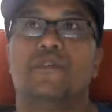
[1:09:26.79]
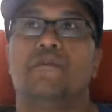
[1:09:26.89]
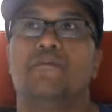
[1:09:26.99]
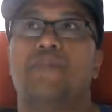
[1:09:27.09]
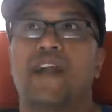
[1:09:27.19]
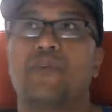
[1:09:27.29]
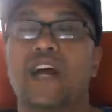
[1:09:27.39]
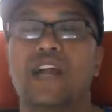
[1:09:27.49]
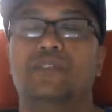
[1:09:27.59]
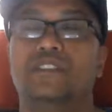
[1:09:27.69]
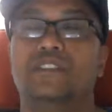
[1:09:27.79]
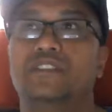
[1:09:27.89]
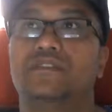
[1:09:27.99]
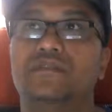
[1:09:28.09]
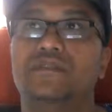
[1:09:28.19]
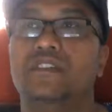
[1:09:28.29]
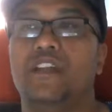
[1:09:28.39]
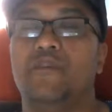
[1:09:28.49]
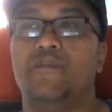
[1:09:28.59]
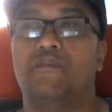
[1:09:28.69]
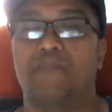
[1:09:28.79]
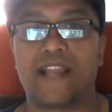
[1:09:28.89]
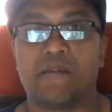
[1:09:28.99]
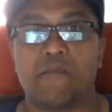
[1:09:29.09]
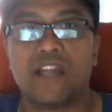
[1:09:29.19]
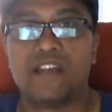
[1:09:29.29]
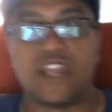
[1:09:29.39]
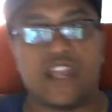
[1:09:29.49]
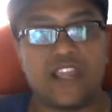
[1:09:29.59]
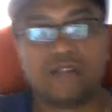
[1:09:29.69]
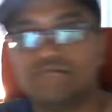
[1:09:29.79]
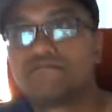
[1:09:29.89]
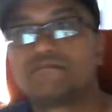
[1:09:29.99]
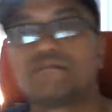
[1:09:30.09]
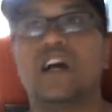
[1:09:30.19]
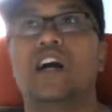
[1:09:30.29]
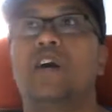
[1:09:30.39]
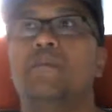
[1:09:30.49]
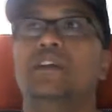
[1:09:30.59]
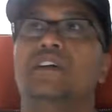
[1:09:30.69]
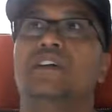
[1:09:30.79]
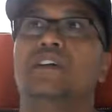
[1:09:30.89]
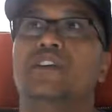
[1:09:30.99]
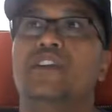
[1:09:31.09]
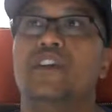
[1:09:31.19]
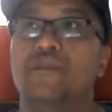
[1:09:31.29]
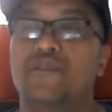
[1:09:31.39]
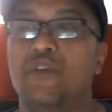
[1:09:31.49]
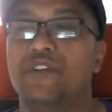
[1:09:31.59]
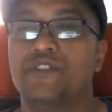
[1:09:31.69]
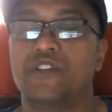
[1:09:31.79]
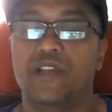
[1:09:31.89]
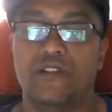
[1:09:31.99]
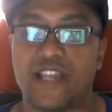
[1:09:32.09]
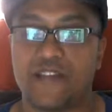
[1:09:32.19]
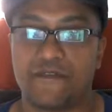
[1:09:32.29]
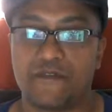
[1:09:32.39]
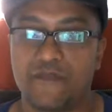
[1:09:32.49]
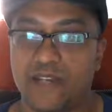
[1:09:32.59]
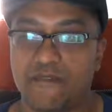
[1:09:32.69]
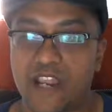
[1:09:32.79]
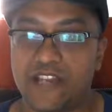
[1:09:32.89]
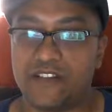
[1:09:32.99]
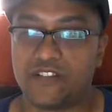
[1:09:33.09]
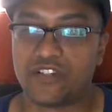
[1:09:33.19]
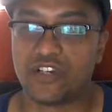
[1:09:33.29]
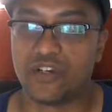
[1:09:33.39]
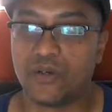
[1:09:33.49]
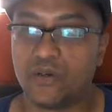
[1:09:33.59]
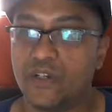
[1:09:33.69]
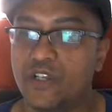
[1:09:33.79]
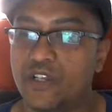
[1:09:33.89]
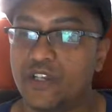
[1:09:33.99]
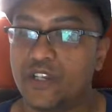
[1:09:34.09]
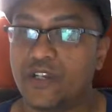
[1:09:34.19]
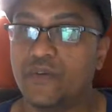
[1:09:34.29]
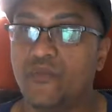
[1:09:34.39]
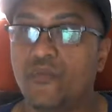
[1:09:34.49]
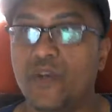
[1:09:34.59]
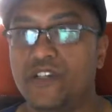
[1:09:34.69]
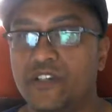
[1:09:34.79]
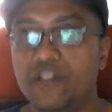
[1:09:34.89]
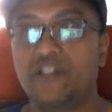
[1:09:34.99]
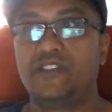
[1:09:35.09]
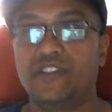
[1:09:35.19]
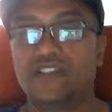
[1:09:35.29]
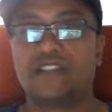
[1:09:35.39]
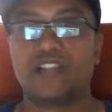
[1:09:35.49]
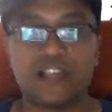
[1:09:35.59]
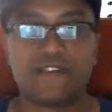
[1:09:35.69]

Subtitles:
back when I was, back in my day, there was no internet for me, right? So when you're just like